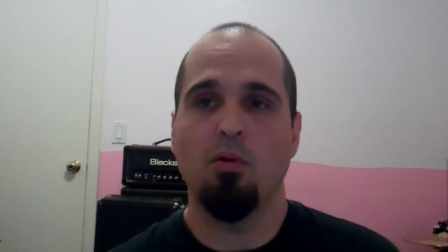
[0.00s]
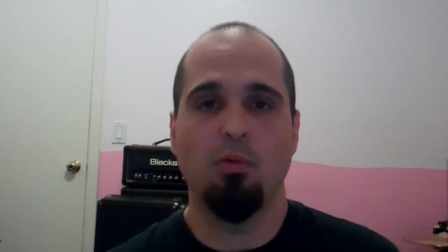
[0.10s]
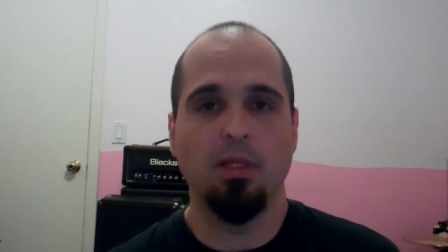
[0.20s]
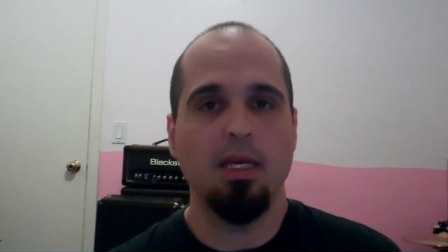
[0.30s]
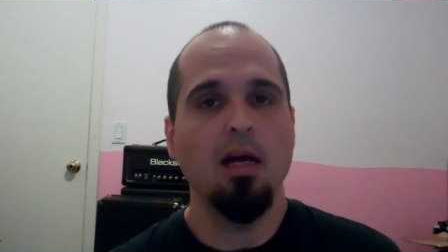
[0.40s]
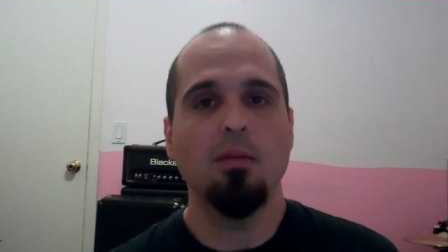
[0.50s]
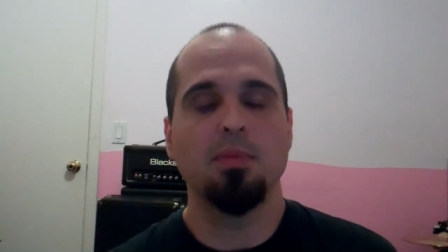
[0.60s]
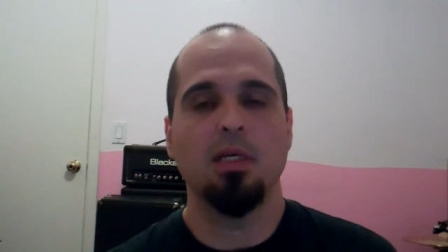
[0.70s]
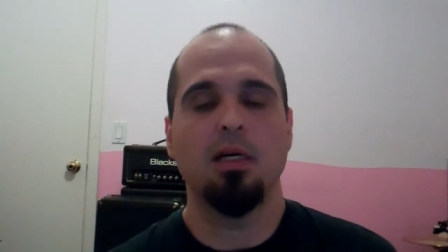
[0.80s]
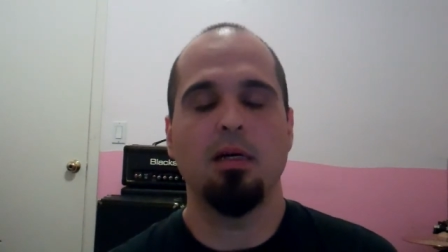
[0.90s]
really
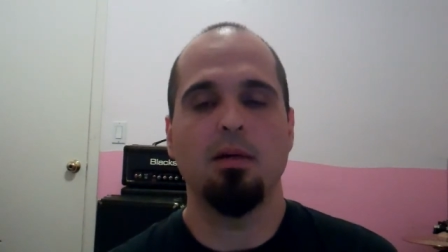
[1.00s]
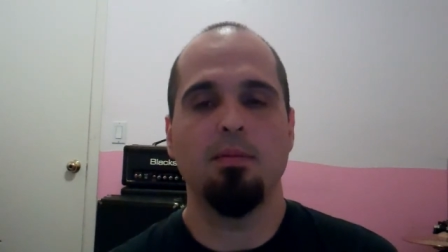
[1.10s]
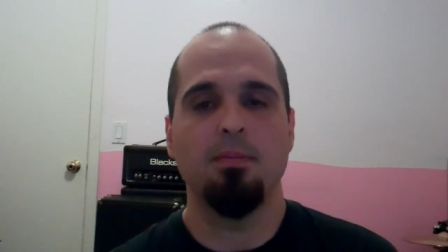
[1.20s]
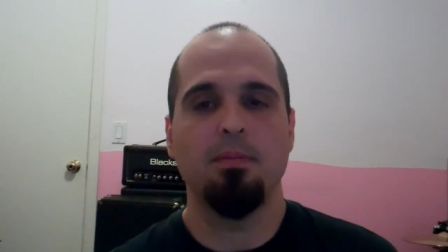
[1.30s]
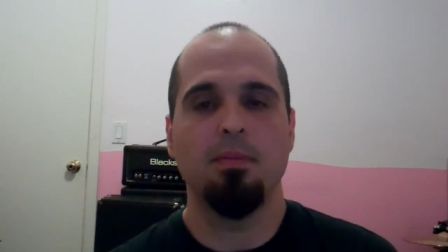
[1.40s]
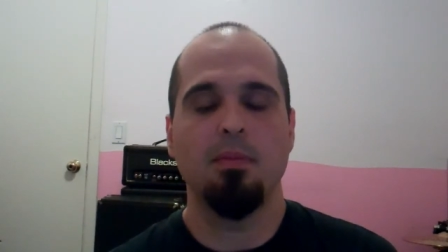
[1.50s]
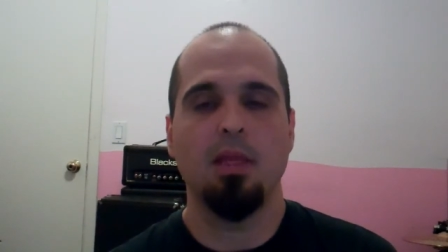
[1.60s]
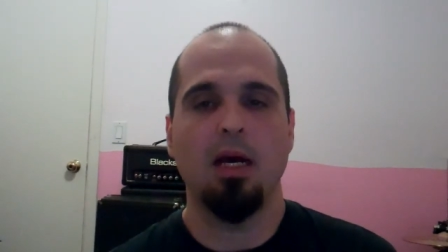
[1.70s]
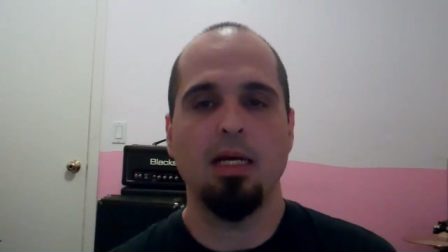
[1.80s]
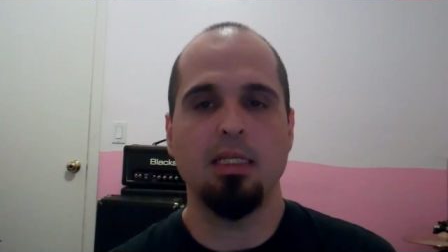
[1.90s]
helped. I
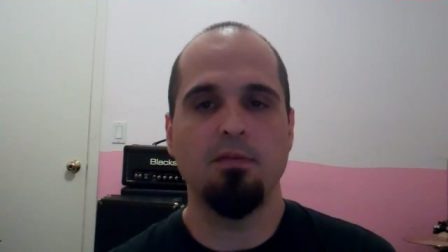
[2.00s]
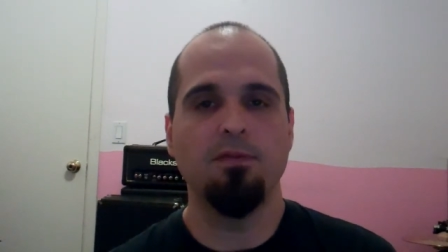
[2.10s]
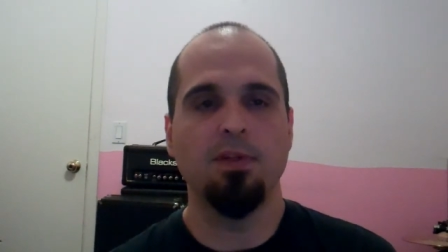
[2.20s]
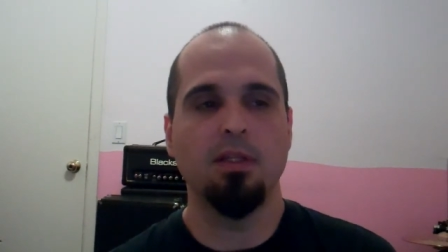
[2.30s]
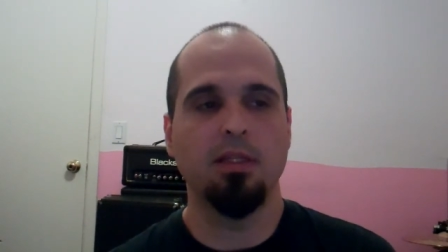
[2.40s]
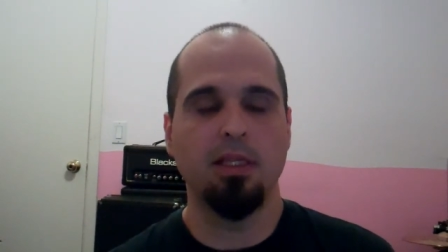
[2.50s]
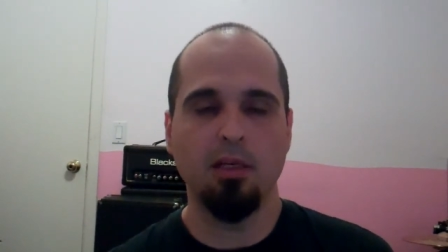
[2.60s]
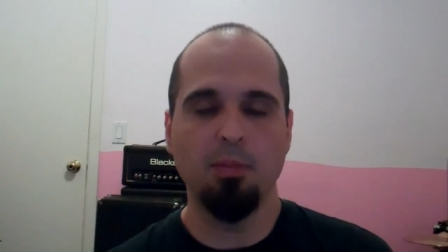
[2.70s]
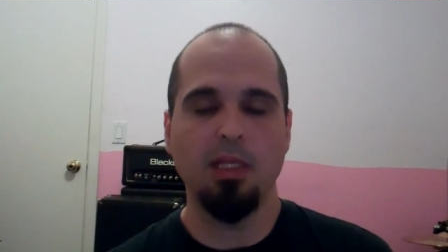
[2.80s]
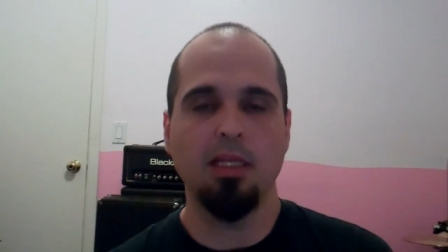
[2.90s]
did feel a
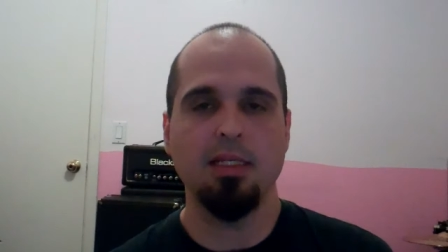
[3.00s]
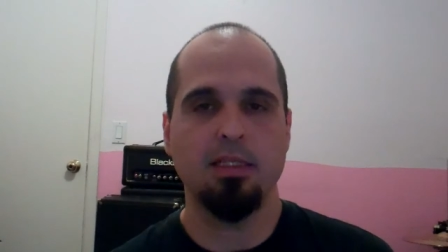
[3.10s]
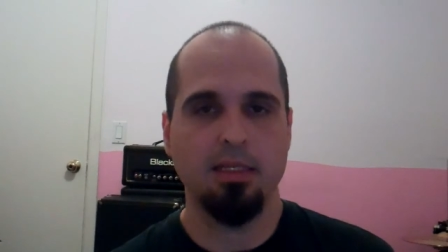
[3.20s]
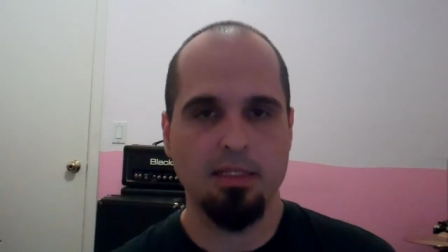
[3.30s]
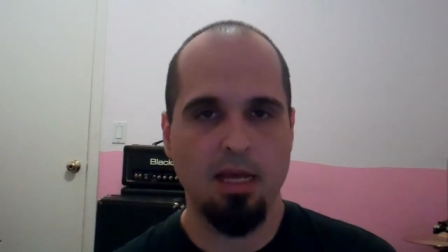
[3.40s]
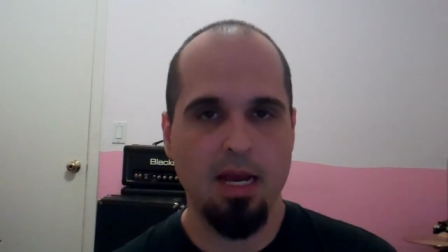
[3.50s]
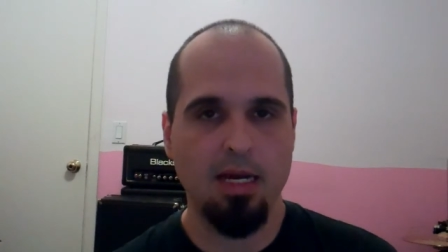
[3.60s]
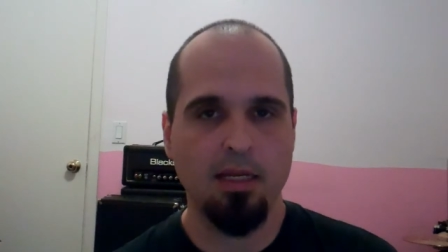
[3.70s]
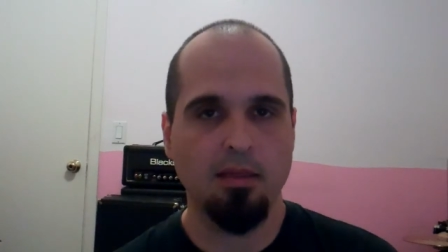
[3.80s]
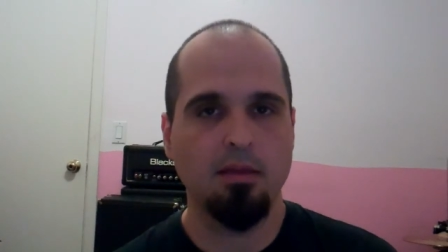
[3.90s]
little bit less
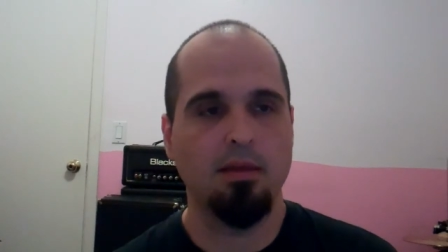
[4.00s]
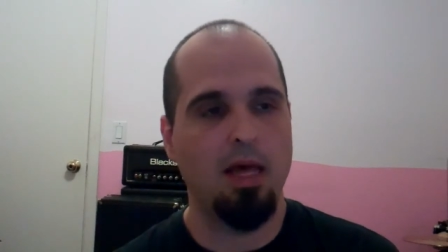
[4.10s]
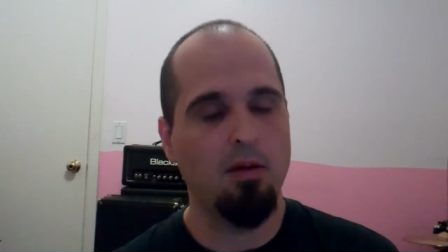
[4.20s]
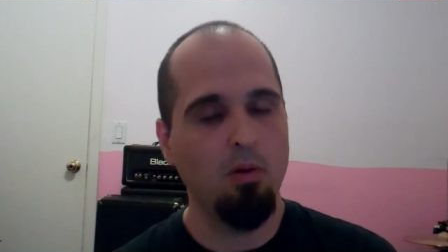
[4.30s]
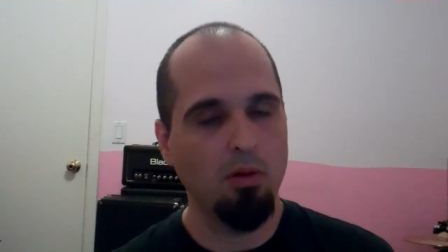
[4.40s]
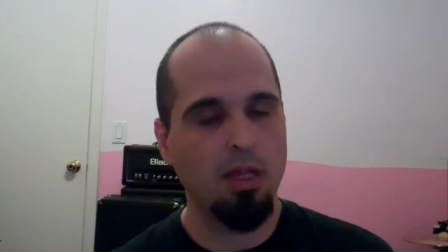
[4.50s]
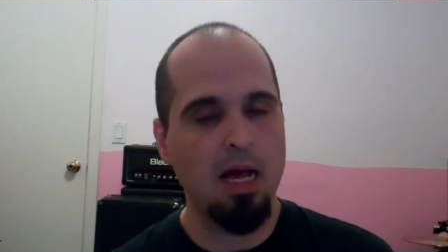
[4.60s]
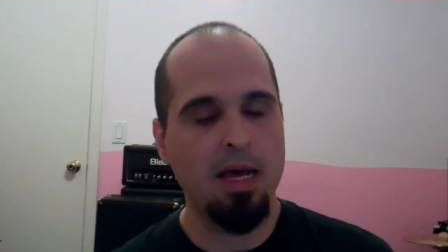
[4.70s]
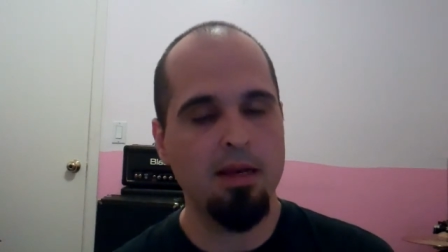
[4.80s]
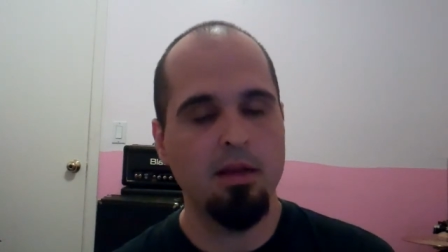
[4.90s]
anxiety, not a whole
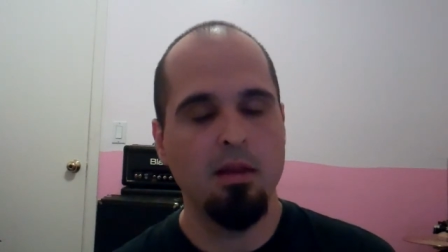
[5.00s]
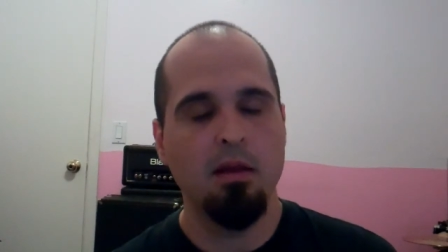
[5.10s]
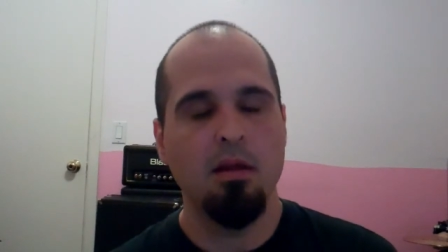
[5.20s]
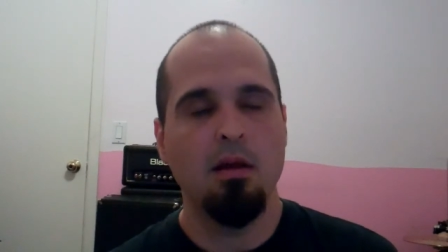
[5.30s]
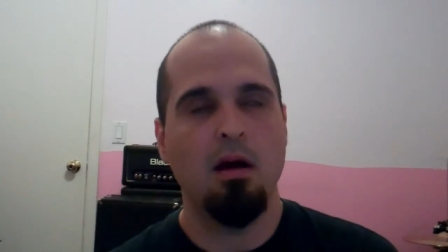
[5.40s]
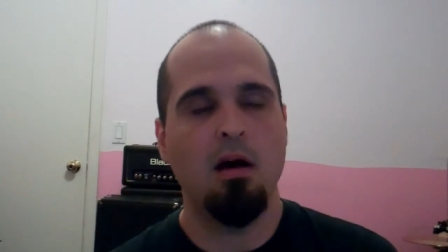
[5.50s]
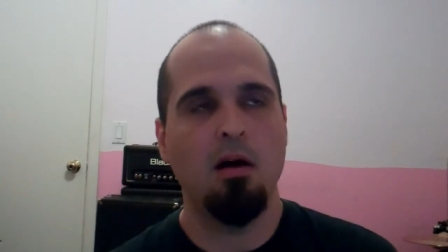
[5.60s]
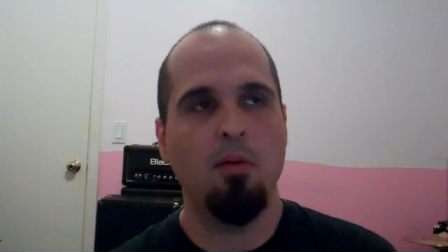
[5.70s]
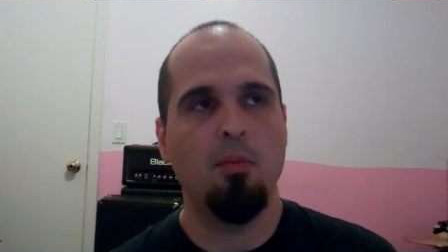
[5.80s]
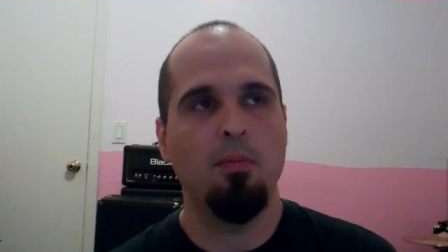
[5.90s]
lot.
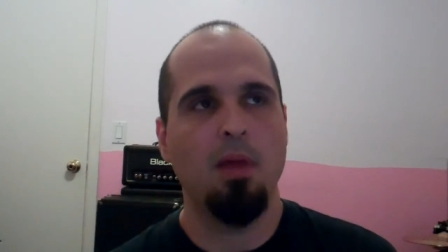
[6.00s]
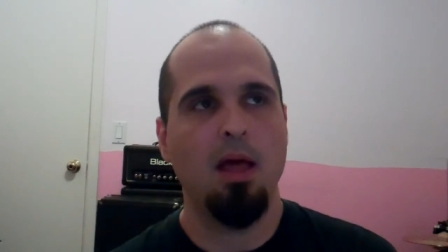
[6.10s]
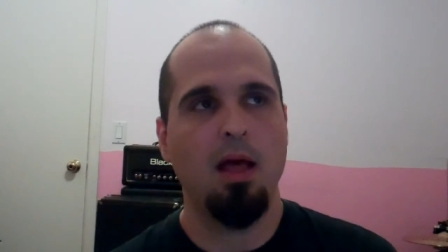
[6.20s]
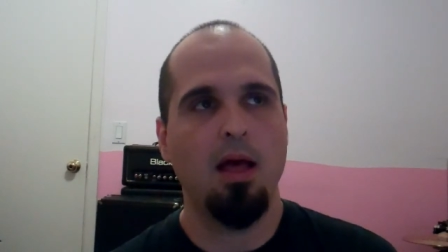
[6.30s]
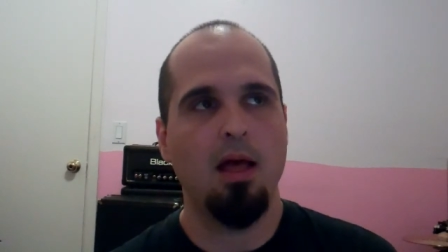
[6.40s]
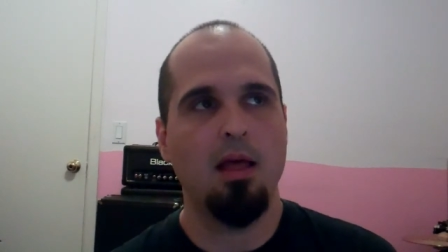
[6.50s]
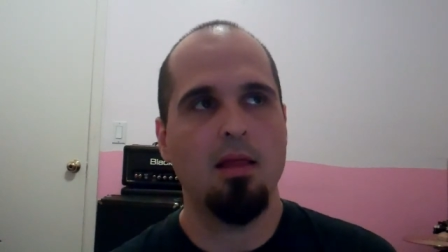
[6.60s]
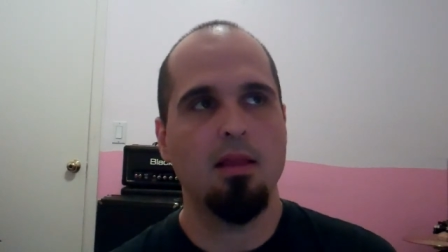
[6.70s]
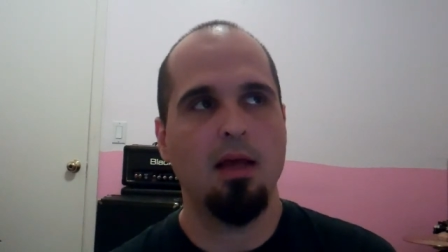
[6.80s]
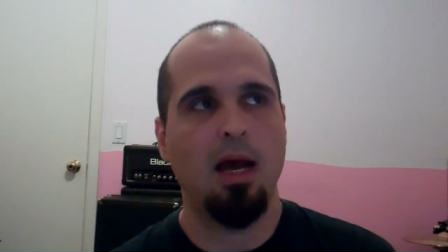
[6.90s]

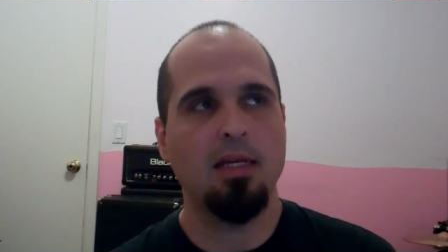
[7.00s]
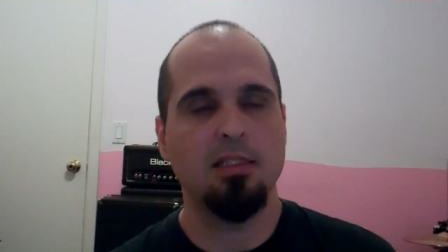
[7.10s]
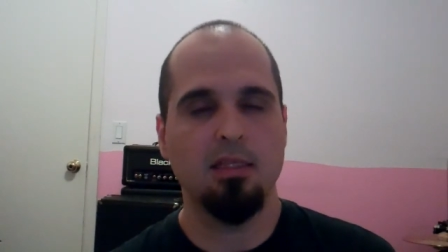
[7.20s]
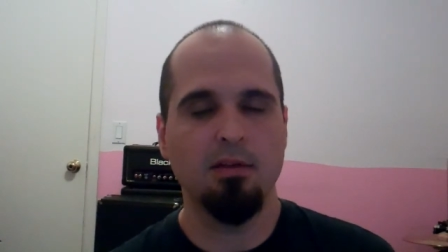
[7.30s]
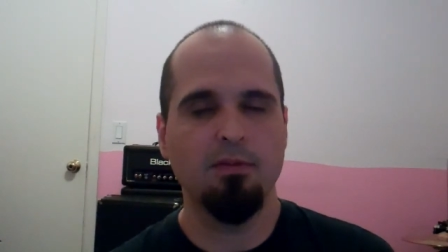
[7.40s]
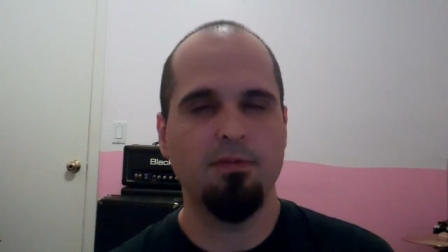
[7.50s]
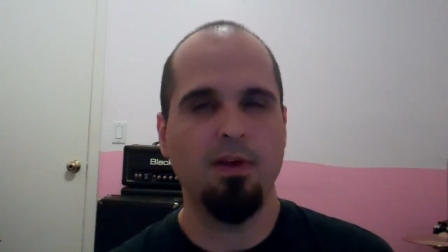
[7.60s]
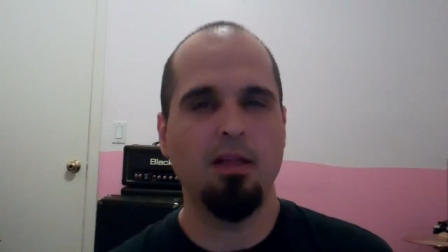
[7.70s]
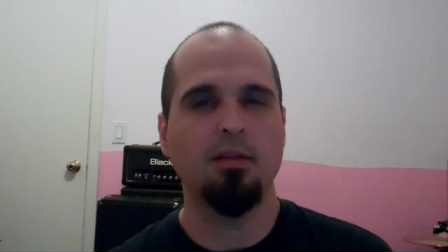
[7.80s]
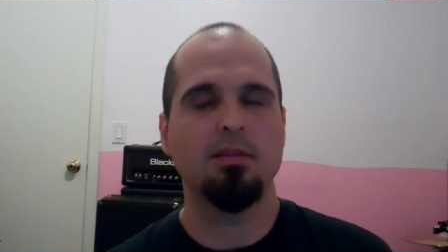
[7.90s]
I still
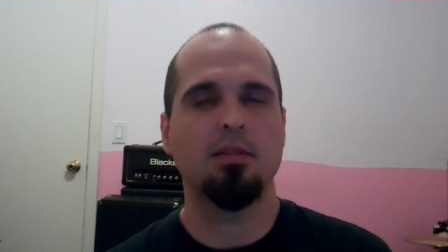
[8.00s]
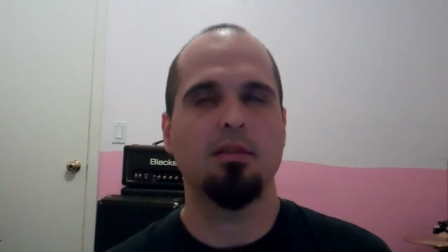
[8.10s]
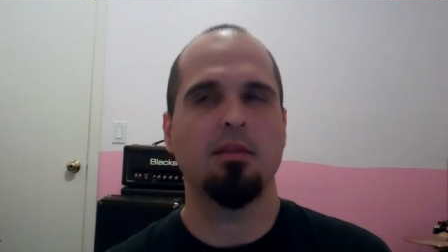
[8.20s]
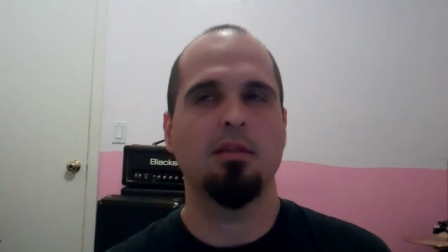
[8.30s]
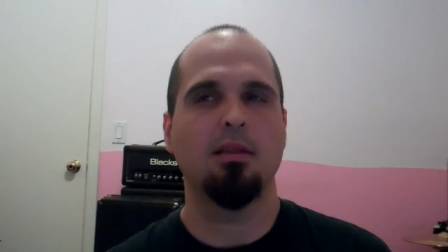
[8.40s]
felt